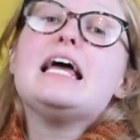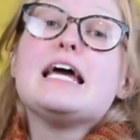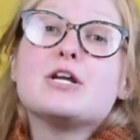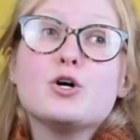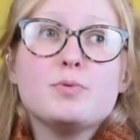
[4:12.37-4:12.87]

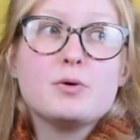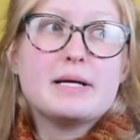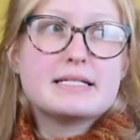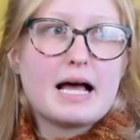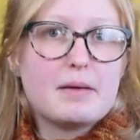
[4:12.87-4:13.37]
In a couple of
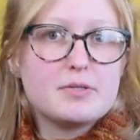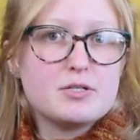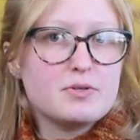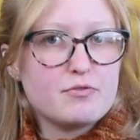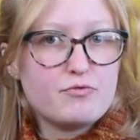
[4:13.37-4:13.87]
weeks, I'll be
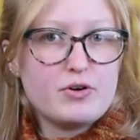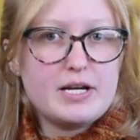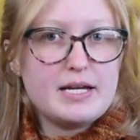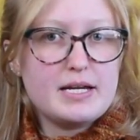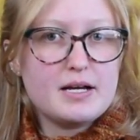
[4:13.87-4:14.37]
doing a
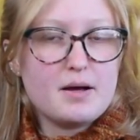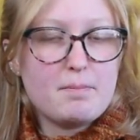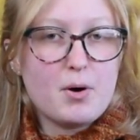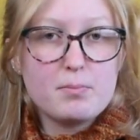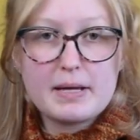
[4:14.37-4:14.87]
free
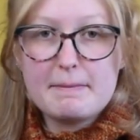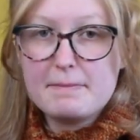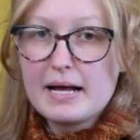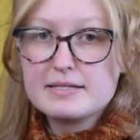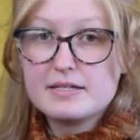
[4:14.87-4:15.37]
pumpkin
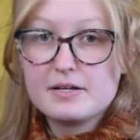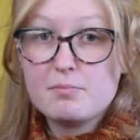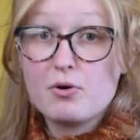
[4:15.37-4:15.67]
pattern,